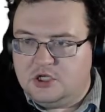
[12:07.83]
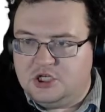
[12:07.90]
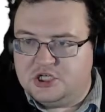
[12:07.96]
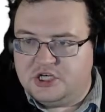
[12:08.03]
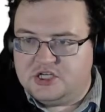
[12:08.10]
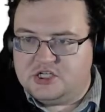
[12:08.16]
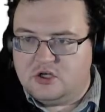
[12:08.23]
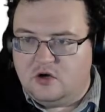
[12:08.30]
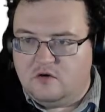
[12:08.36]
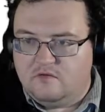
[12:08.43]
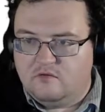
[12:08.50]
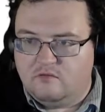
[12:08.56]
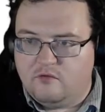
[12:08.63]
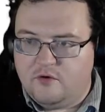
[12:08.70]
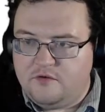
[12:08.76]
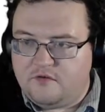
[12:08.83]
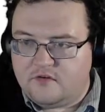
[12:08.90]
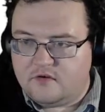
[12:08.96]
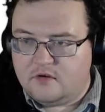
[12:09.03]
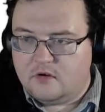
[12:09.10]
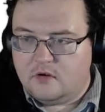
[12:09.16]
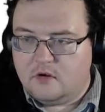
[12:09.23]
G-solve
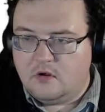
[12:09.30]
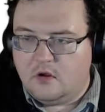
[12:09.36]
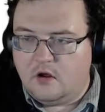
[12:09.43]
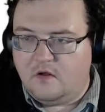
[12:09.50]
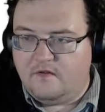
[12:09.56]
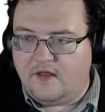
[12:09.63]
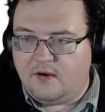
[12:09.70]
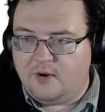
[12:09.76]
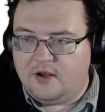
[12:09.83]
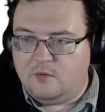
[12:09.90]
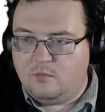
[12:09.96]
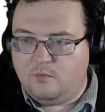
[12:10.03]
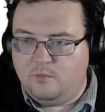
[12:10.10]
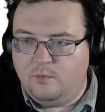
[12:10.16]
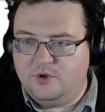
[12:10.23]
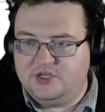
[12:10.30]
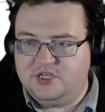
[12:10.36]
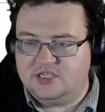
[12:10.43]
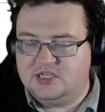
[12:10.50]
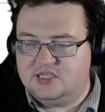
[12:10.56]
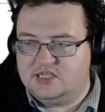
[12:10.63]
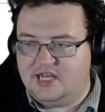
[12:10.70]
root on that one, which
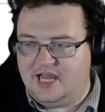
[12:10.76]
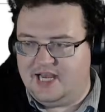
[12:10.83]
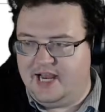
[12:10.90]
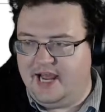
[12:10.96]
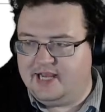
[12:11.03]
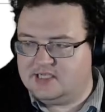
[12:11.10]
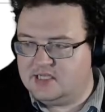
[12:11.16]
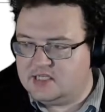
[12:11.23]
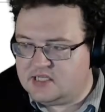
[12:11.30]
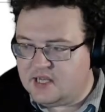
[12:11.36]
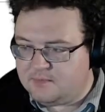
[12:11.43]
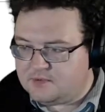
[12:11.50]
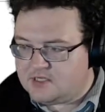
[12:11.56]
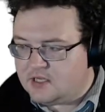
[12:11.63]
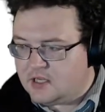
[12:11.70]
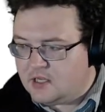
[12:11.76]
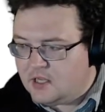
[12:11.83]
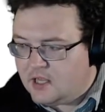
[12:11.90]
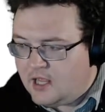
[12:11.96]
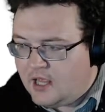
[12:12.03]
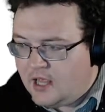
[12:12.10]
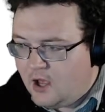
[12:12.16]
is just an x-intercept,
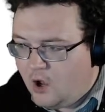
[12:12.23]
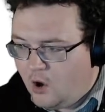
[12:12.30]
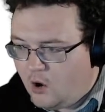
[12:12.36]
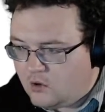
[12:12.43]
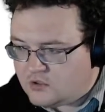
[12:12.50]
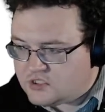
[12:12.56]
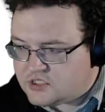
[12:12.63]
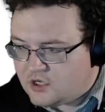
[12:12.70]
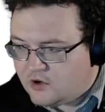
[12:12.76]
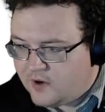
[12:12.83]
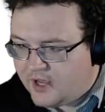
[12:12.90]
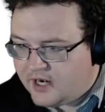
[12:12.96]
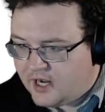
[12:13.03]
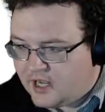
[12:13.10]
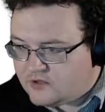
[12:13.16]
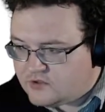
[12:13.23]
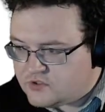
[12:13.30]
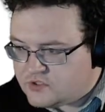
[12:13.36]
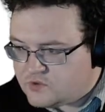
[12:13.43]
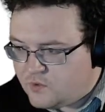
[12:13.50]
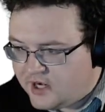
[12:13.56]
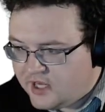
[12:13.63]
also at
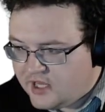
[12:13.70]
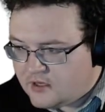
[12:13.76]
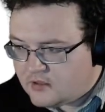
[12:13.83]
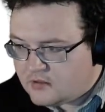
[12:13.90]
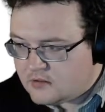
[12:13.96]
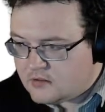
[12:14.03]
120.